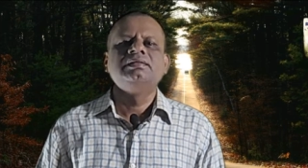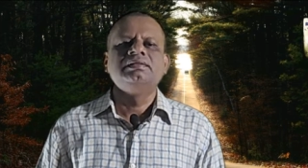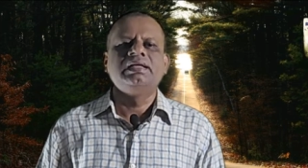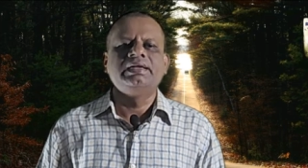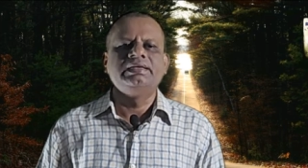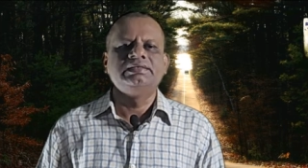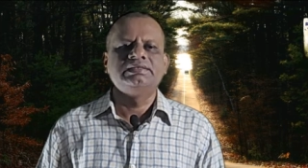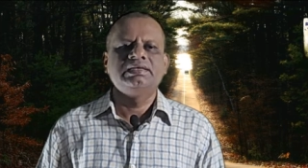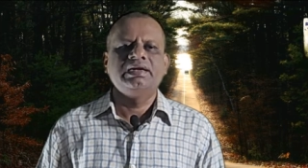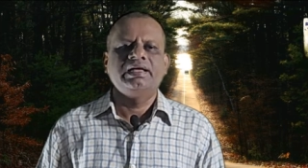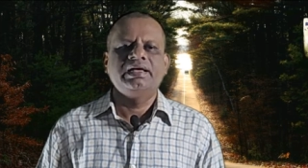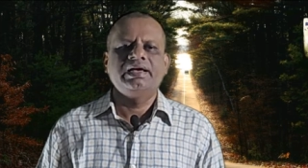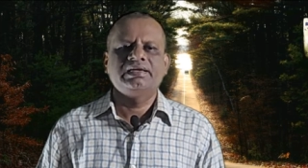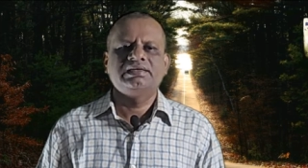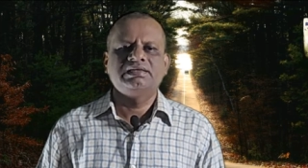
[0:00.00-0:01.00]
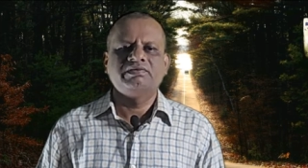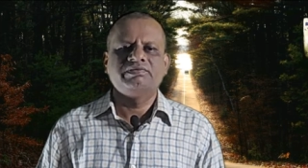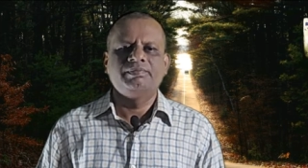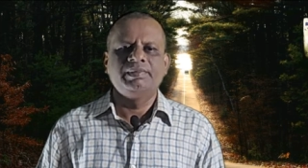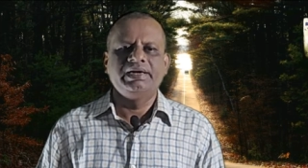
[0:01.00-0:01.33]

that is an act of